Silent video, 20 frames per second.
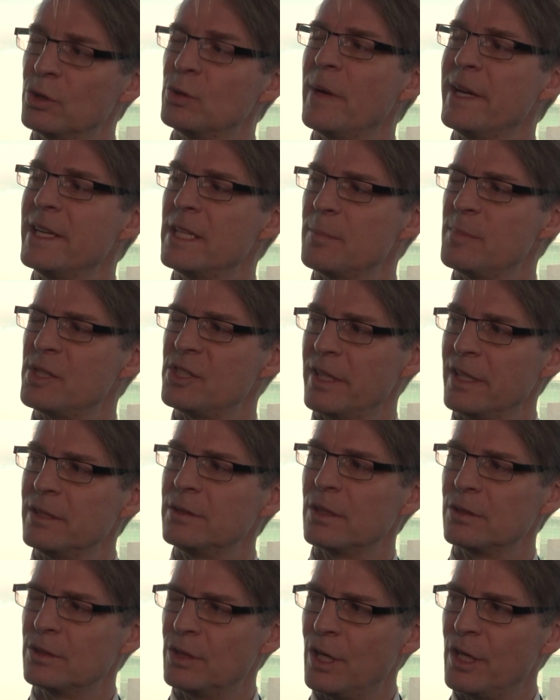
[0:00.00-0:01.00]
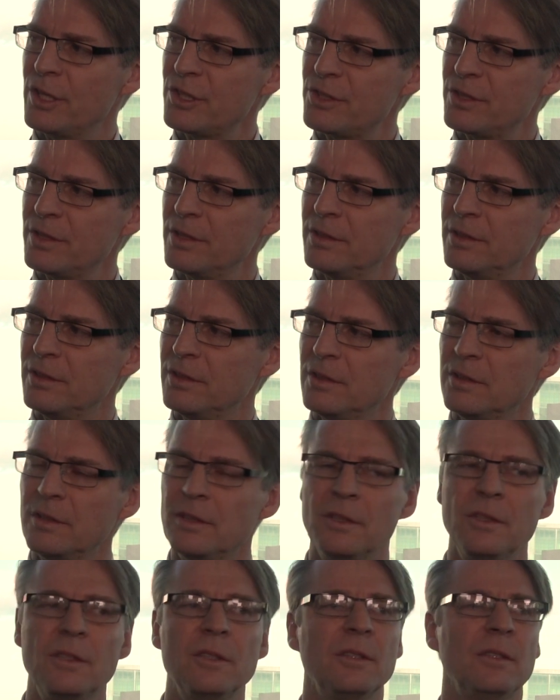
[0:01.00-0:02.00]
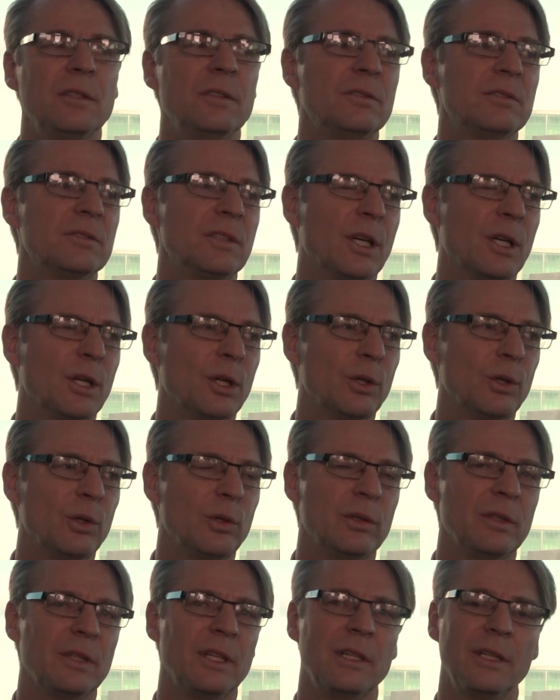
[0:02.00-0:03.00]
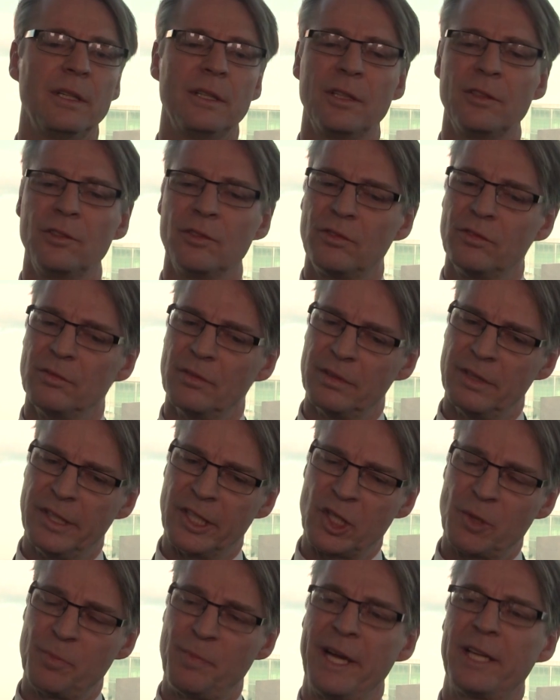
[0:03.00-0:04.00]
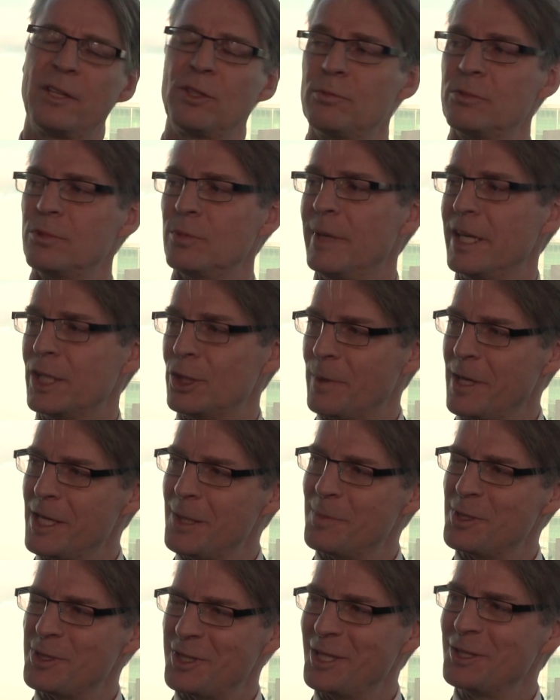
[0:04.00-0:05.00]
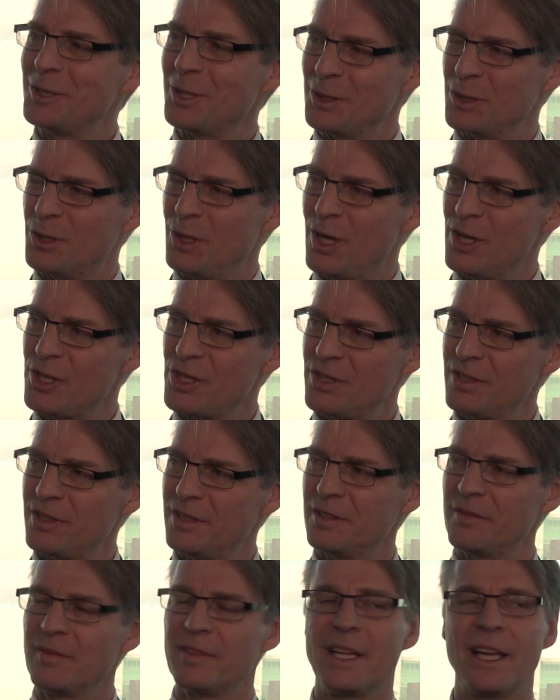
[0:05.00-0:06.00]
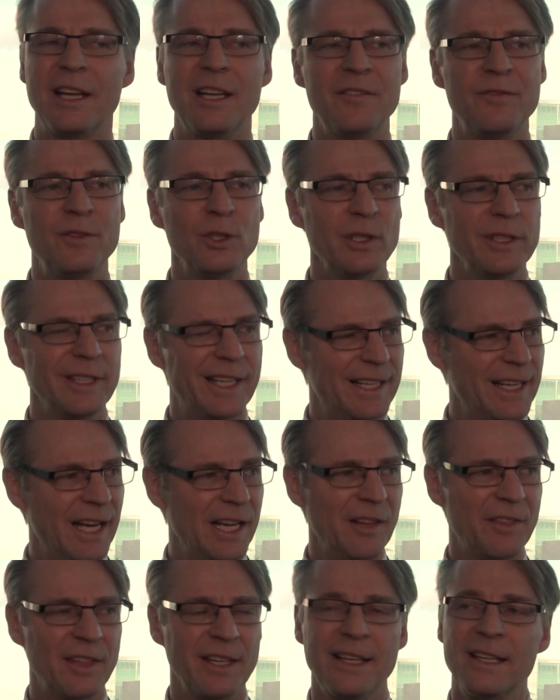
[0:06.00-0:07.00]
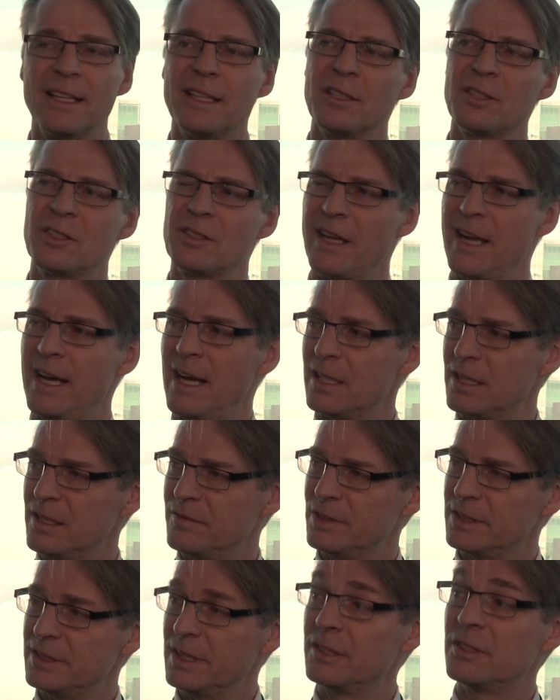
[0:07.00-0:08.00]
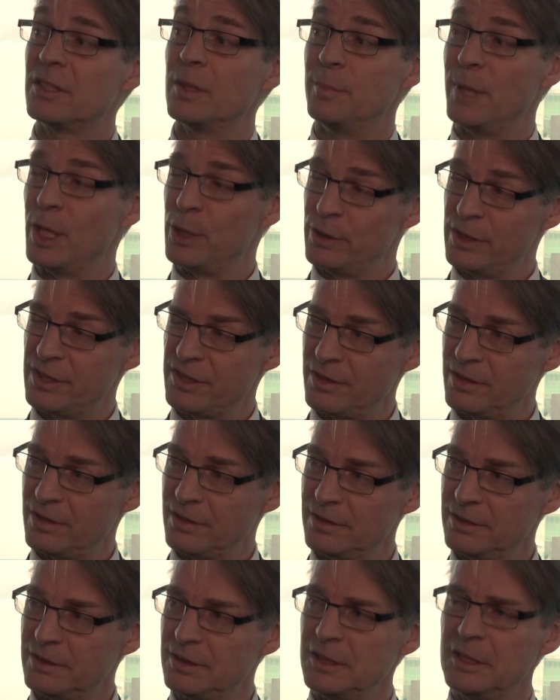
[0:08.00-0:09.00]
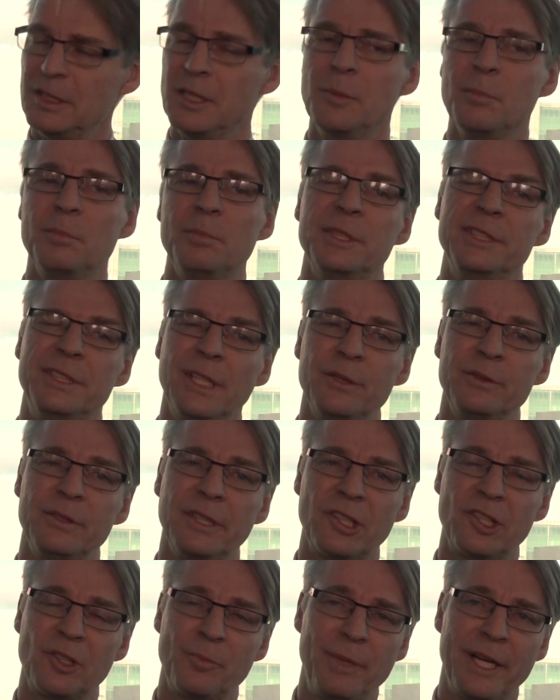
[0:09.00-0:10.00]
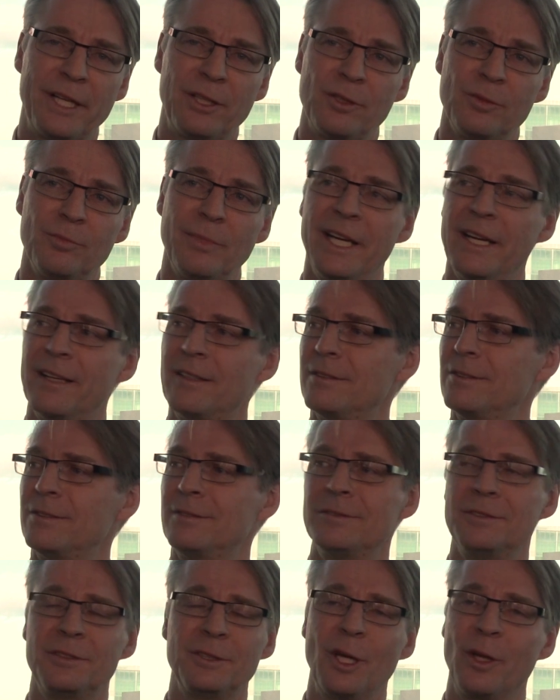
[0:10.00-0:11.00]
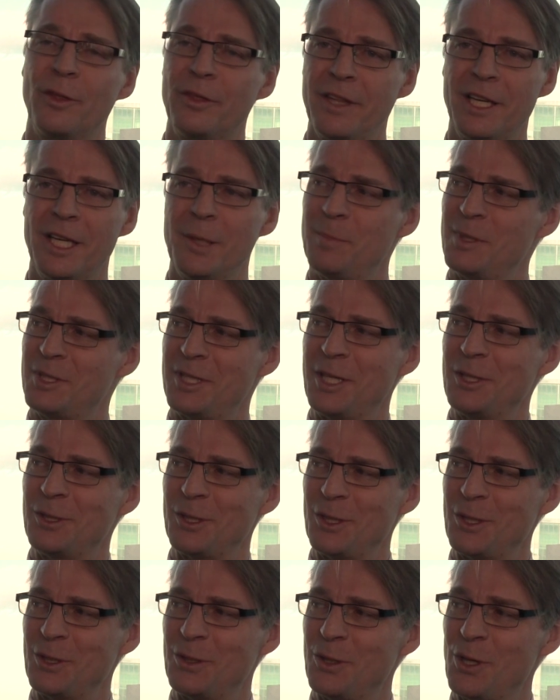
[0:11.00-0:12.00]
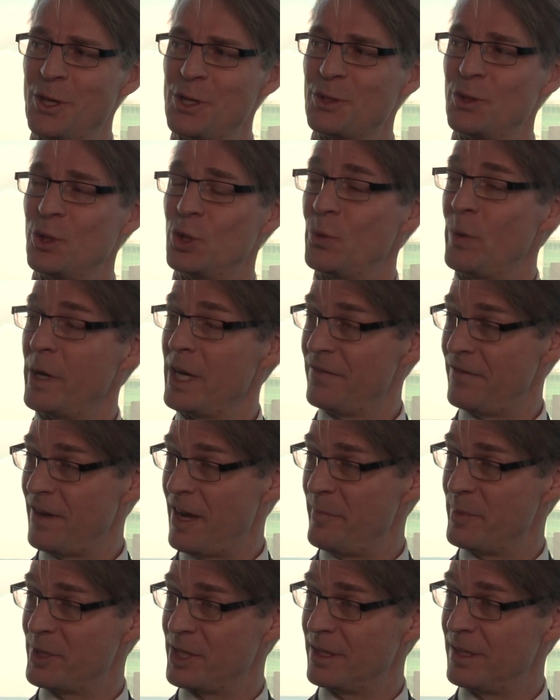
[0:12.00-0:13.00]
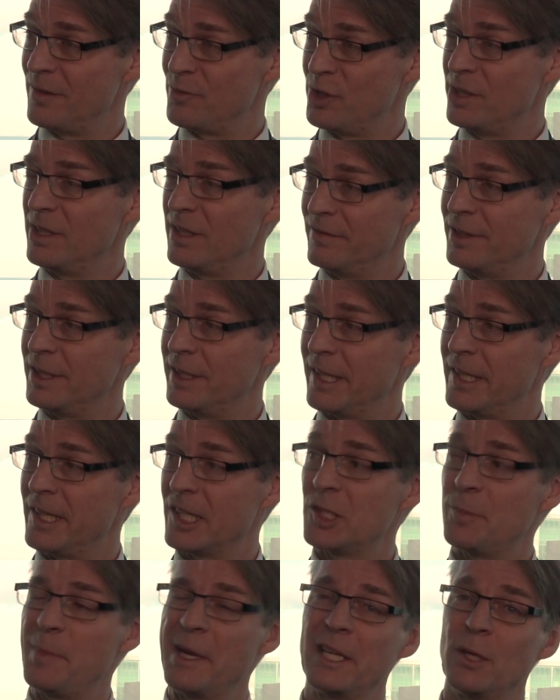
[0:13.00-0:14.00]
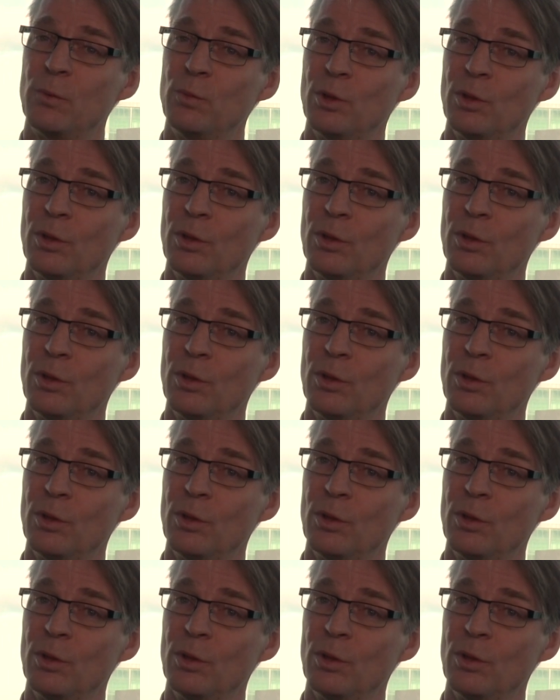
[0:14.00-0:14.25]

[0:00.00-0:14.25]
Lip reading: to 20% on cost. So expect to make 20% on cost, and if you can get anything else out of it, it's a bonus. But don't expect to make 30% on cost or 25% of GDV and expect it